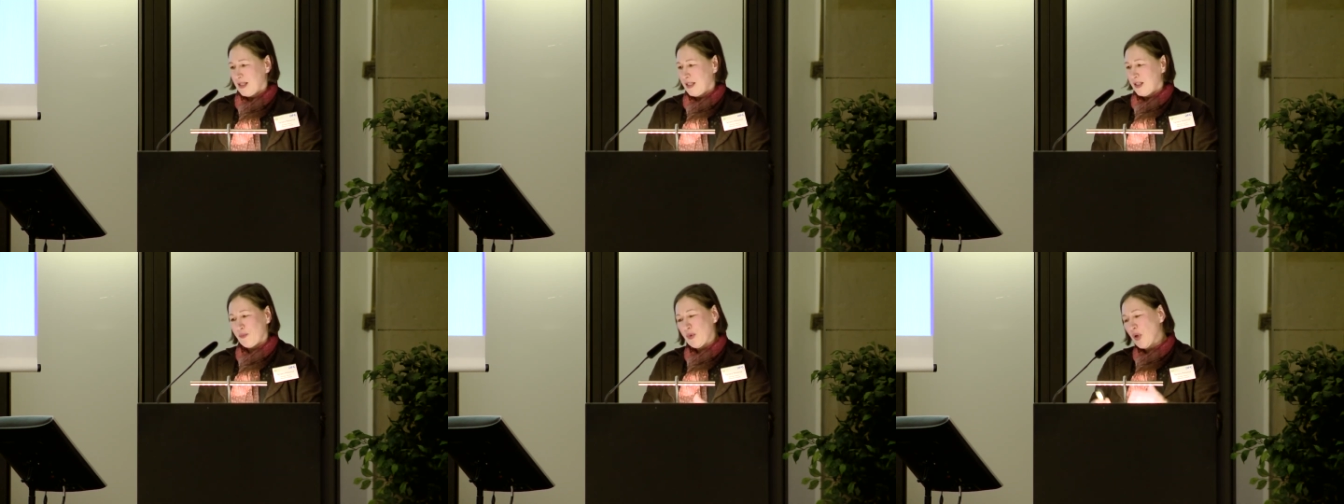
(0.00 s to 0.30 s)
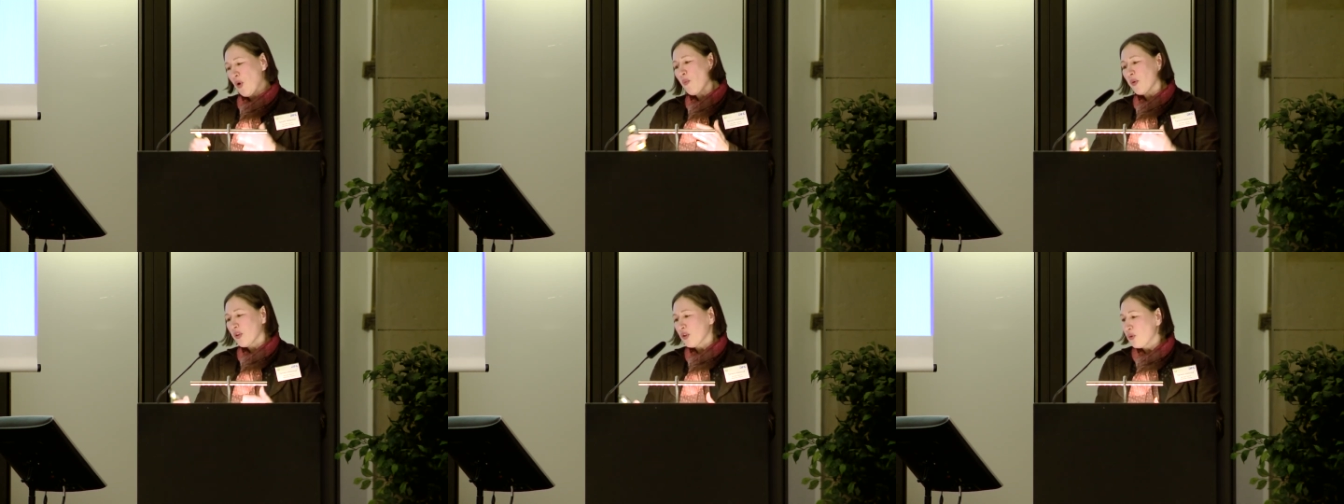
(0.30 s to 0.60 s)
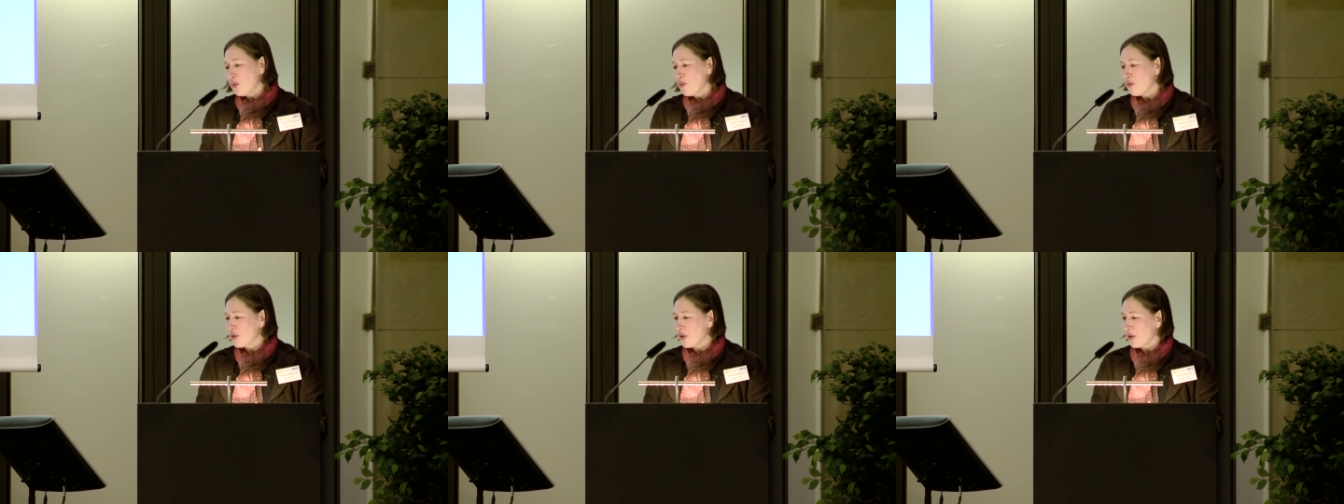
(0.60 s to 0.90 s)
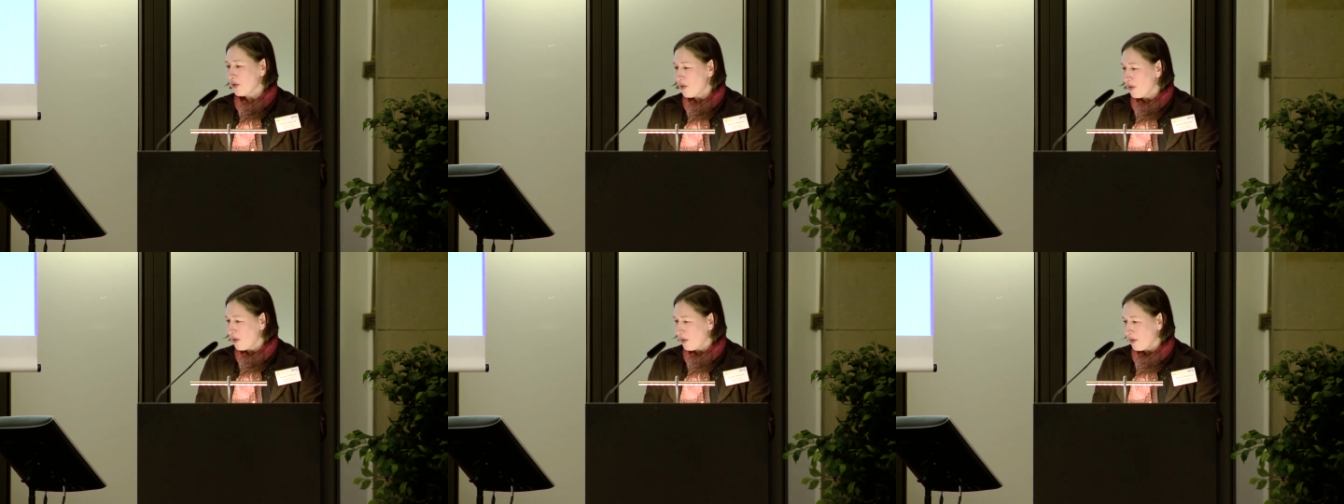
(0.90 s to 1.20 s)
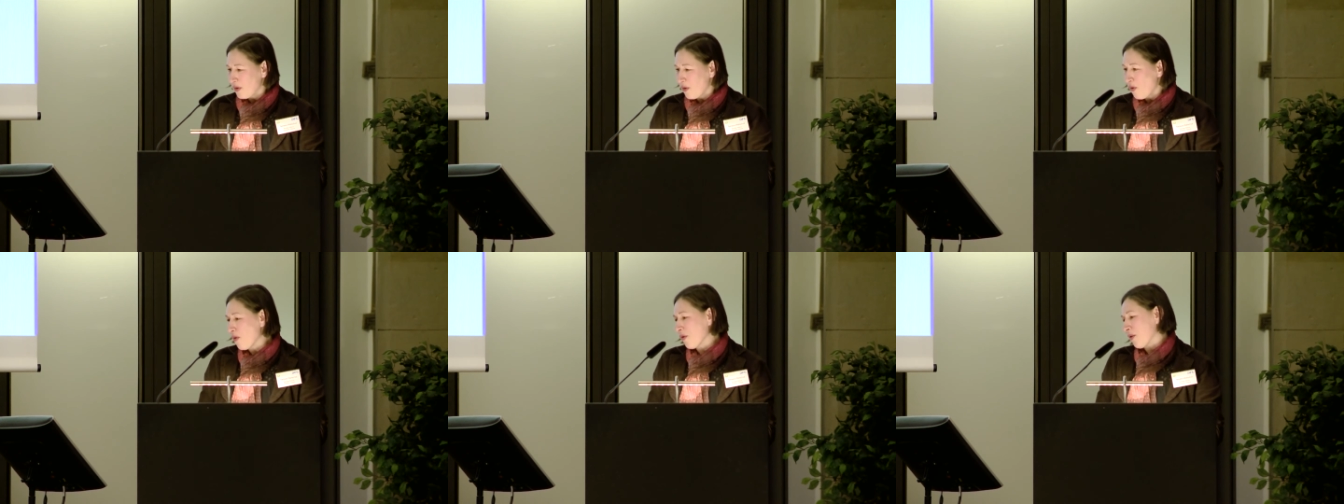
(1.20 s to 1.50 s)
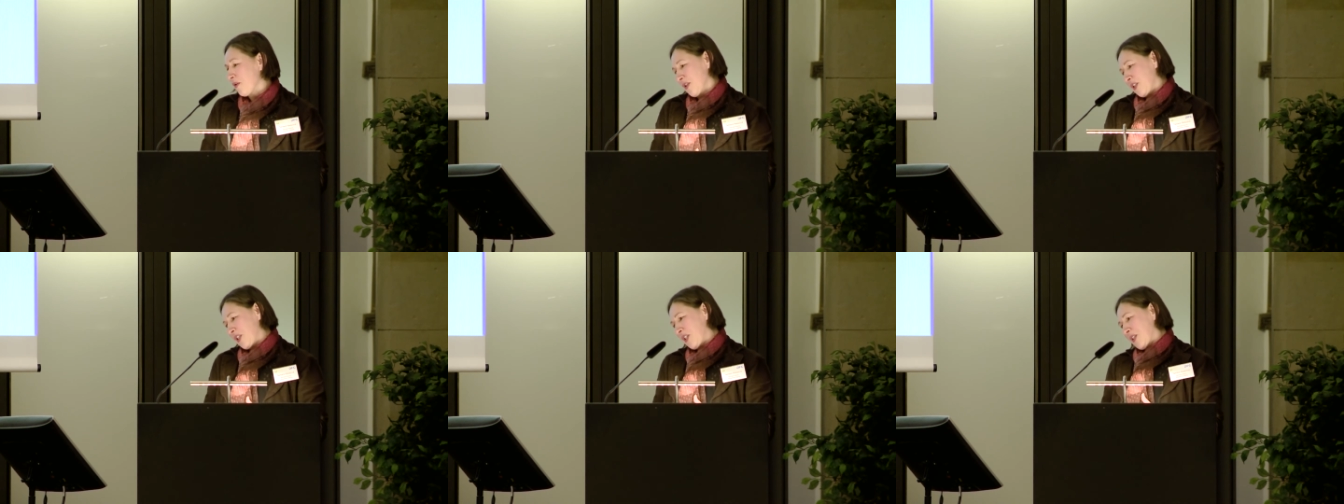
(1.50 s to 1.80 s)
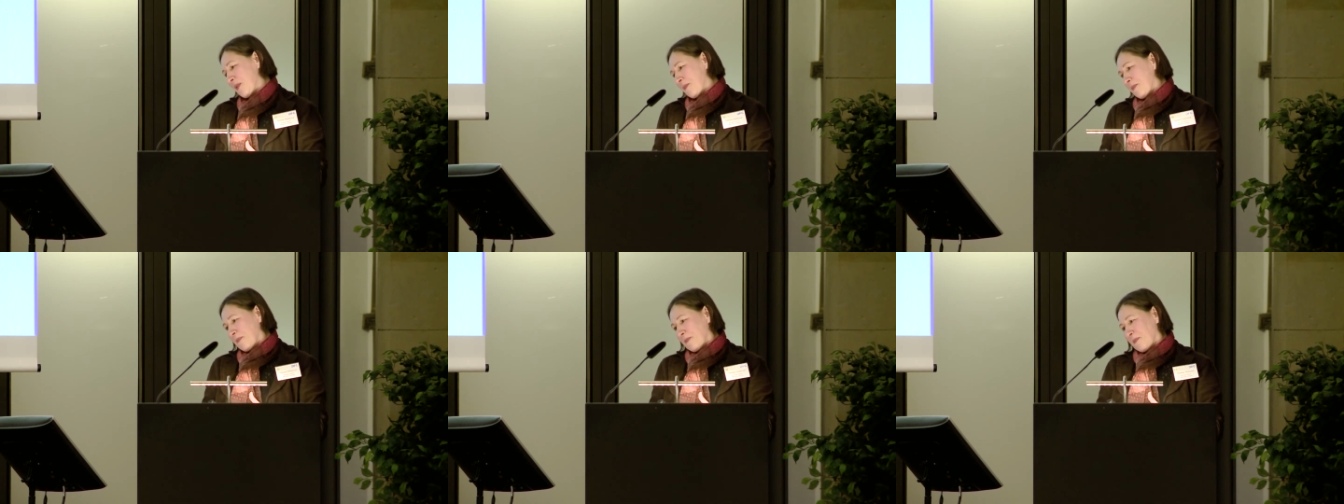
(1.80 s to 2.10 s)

We don't want to lose our, authors,